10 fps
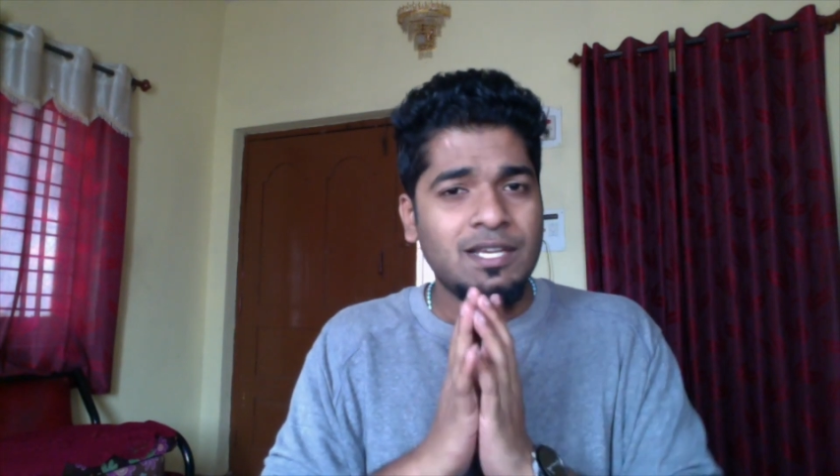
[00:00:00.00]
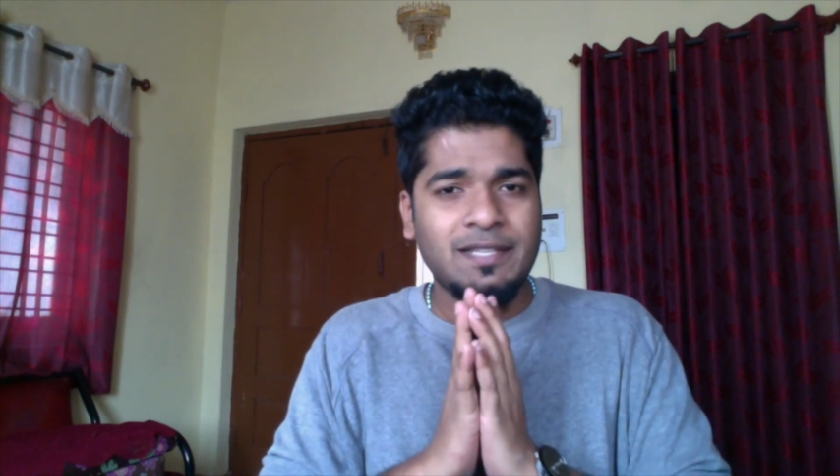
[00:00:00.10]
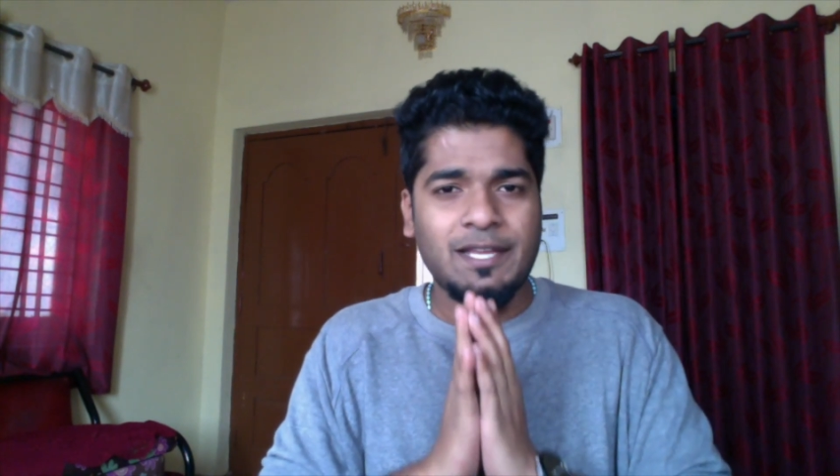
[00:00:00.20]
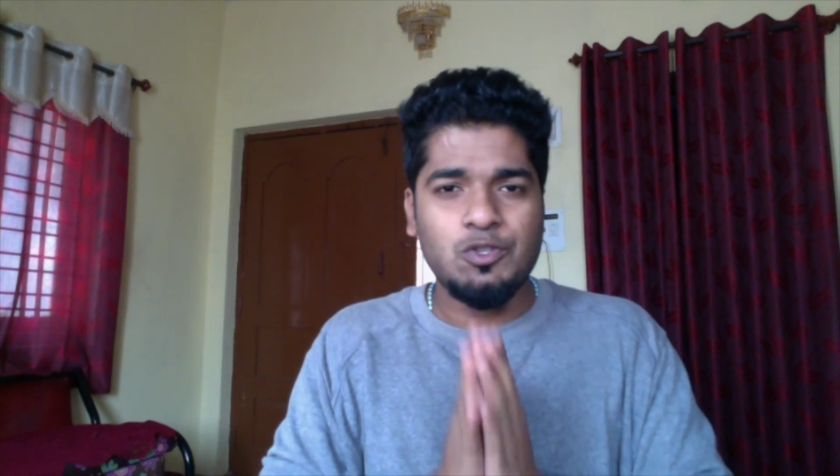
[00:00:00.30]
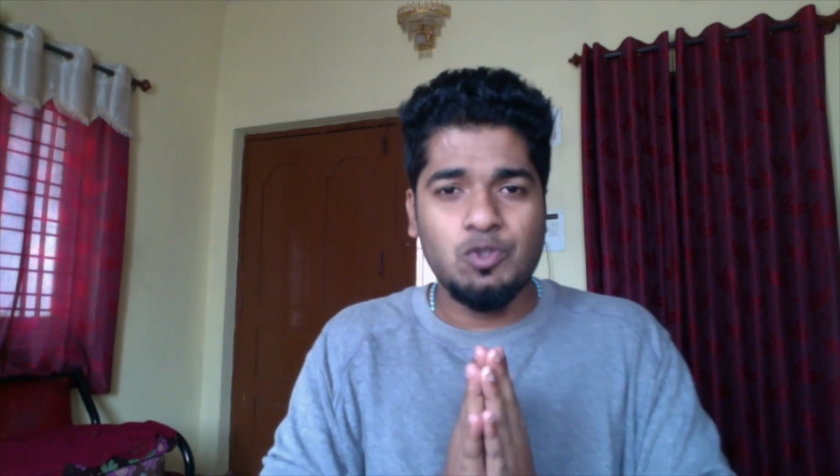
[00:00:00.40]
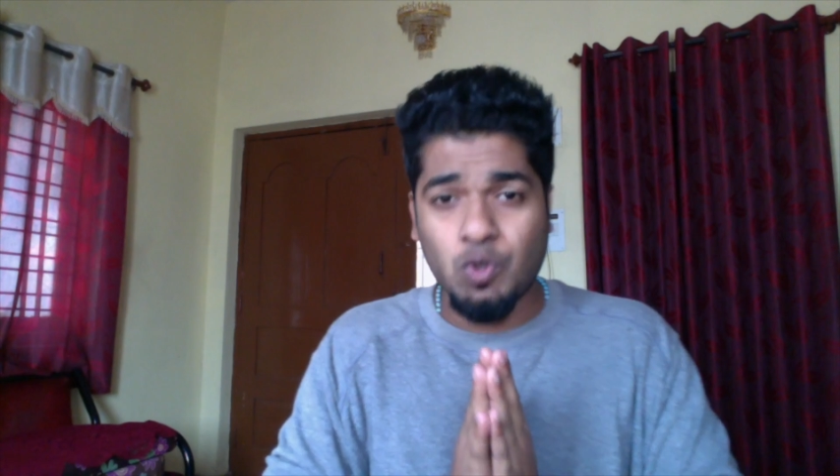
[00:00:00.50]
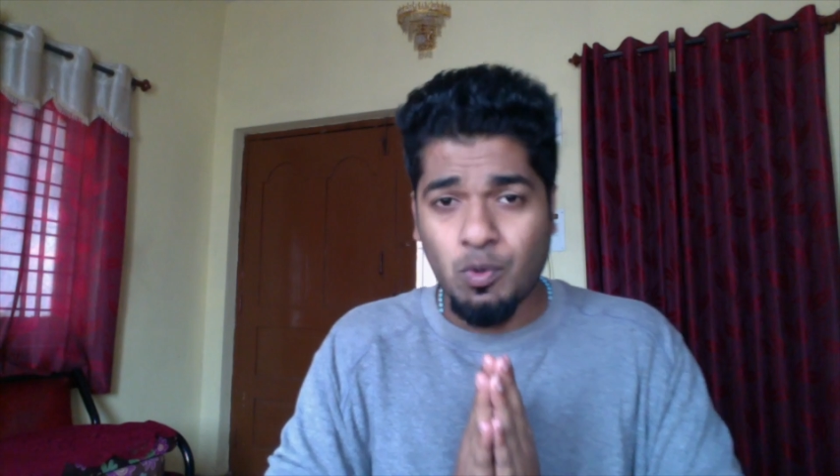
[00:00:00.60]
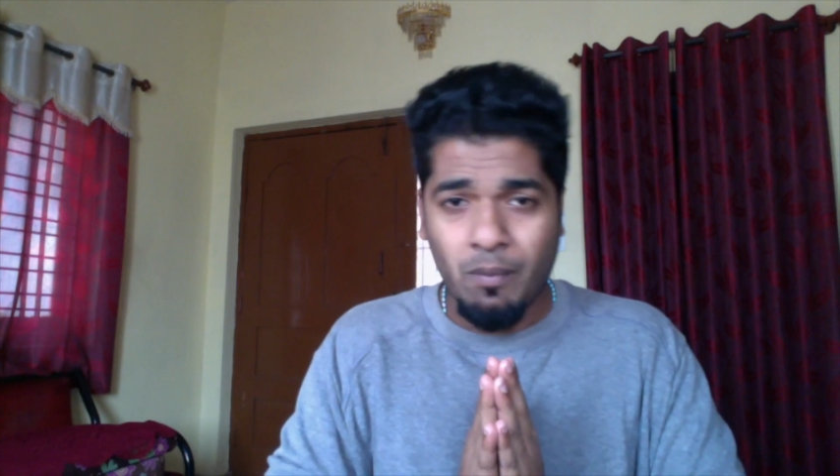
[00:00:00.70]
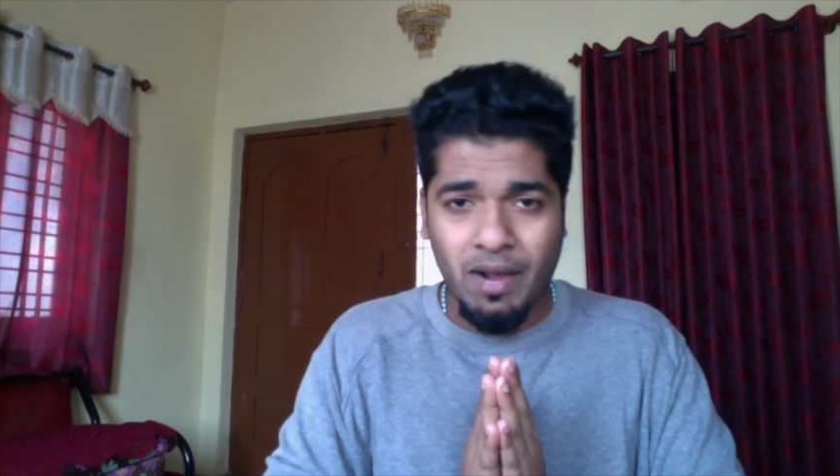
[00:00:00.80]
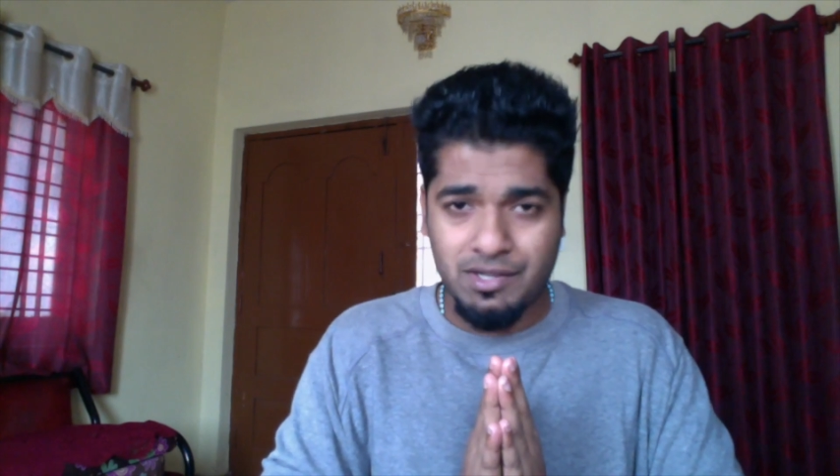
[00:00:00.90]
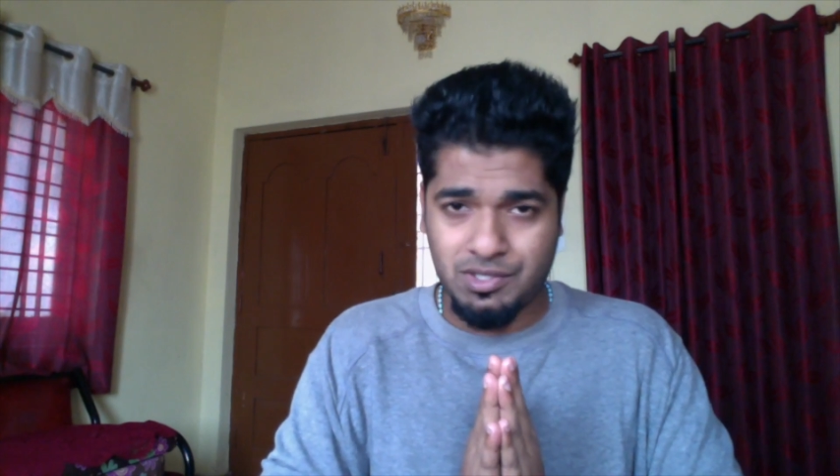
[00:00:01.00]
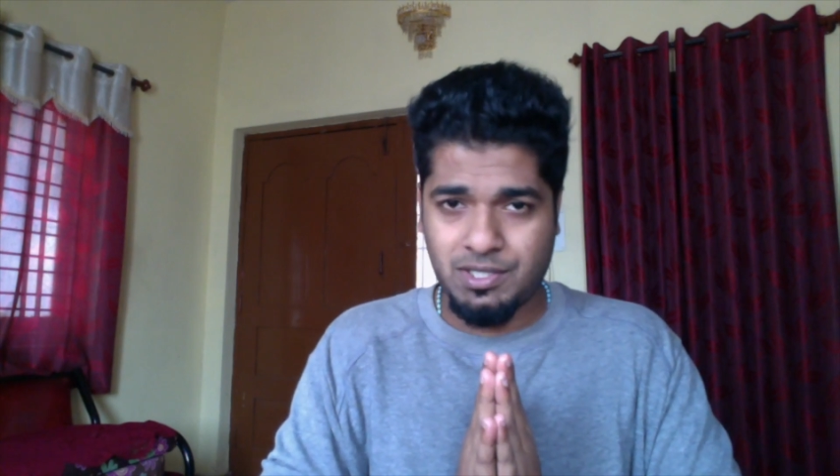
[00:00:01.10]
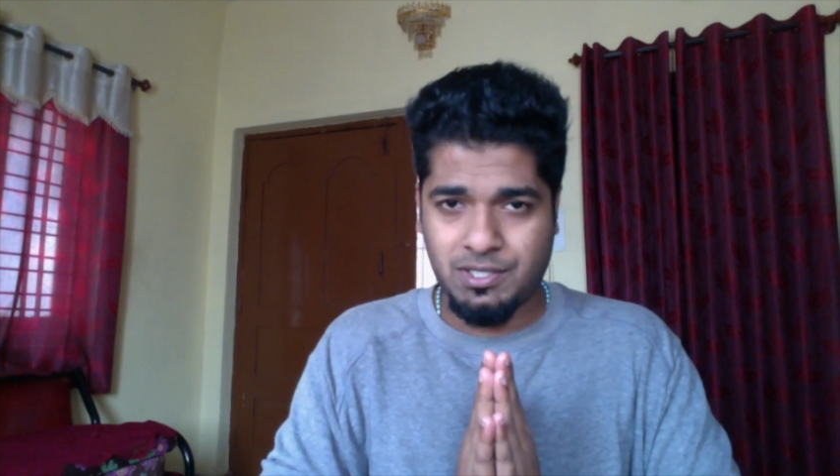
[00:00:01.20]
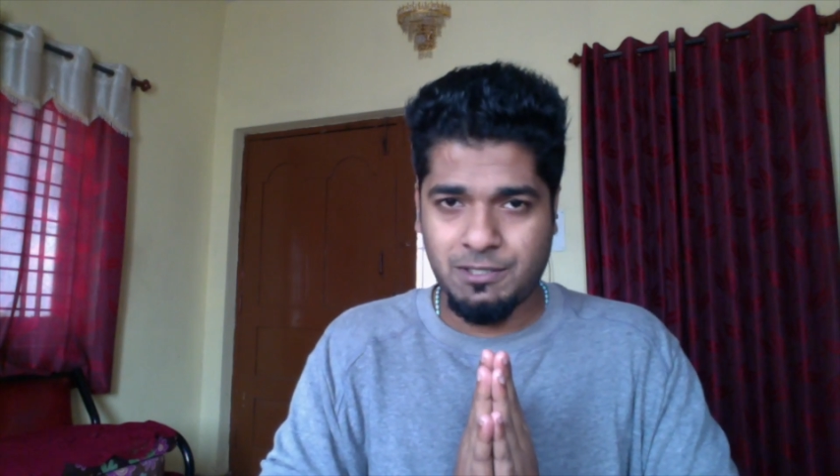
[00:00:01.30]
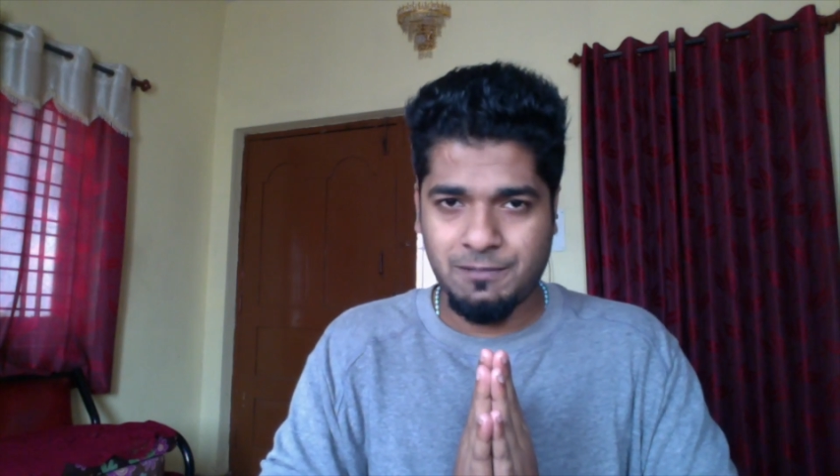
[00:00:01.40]
Thank you so
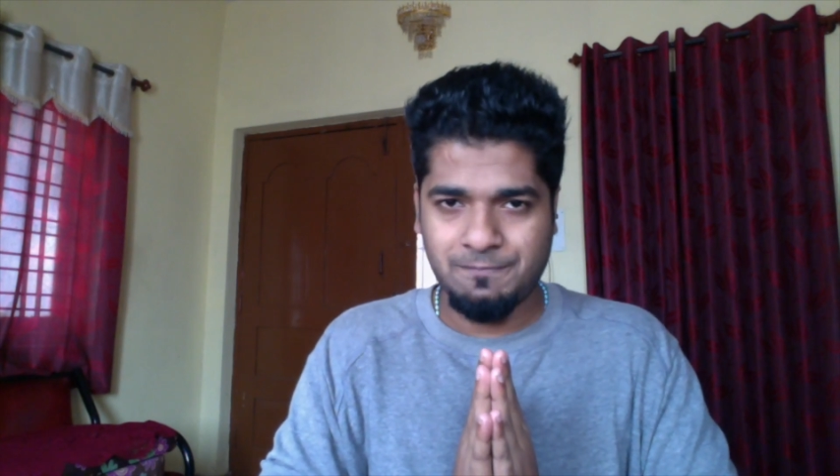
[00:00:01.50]
much.